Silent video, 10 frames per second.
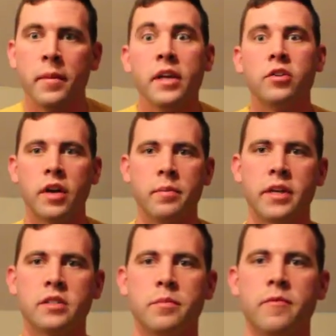me try and
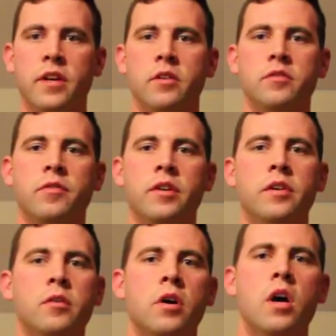make some videos for
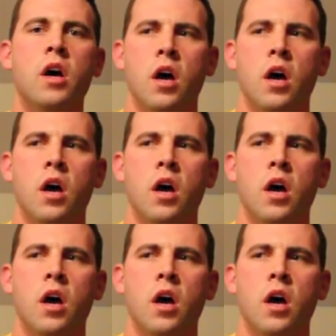you.